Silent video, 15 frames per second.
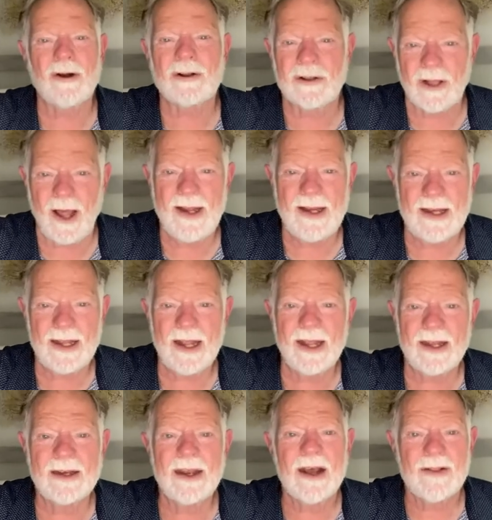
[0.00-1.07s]

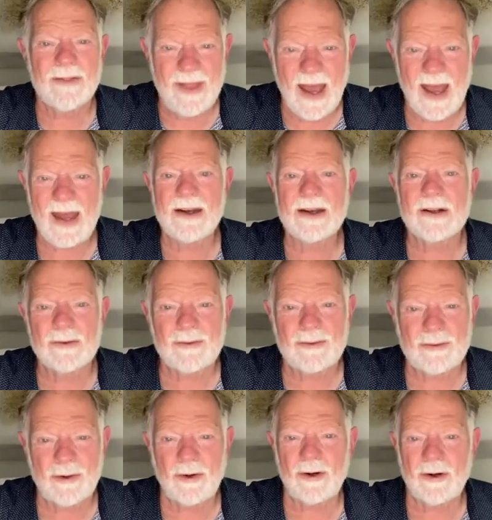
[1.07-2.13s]
lighting, and that
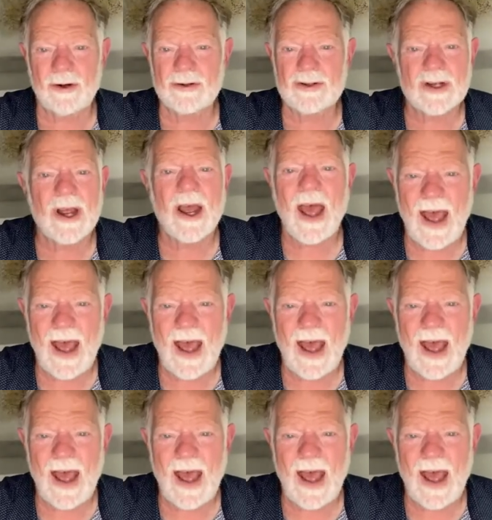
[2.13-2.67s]
surge